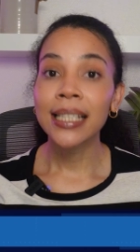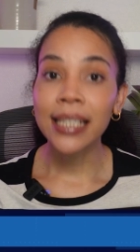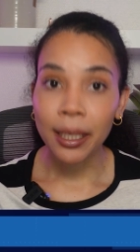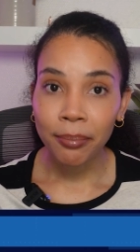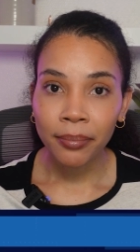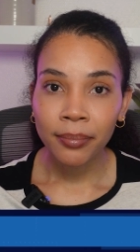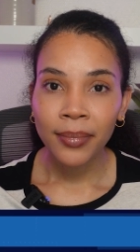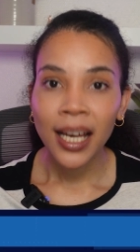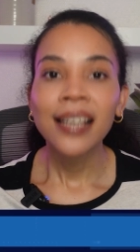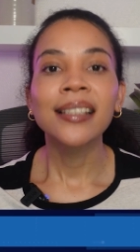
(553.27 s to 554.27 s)
SIEM,
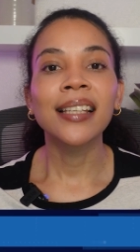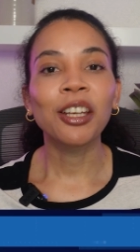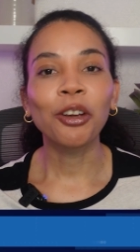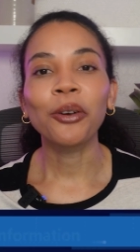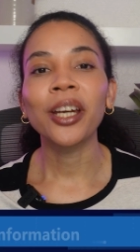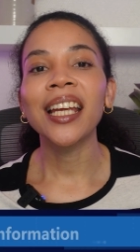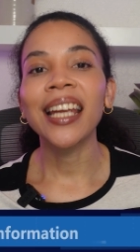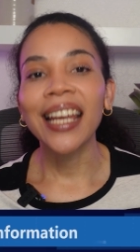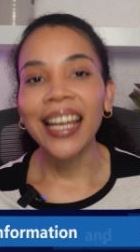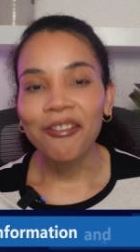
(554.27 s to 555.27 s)

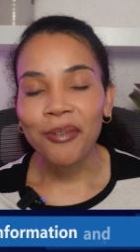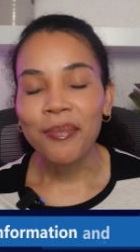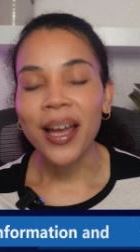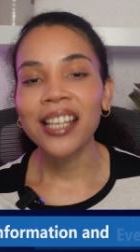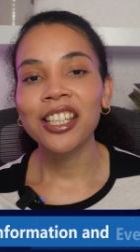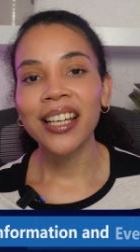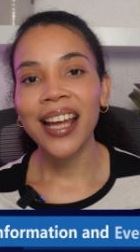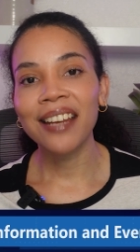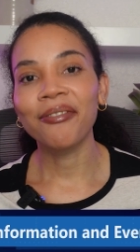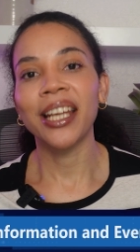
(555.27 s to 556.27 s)
Security Information
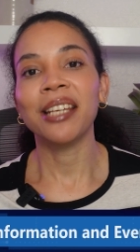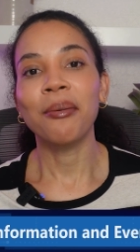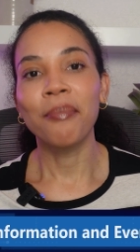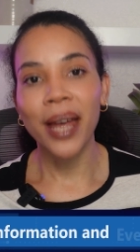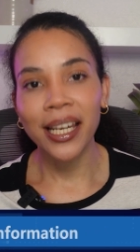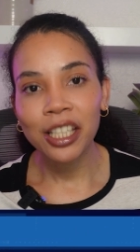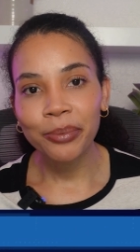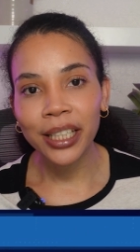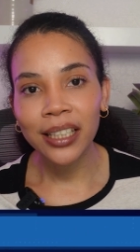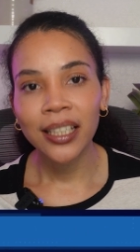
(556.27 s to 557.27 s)
and Event
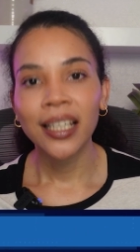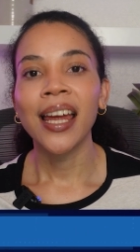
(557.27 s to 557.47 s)
Management.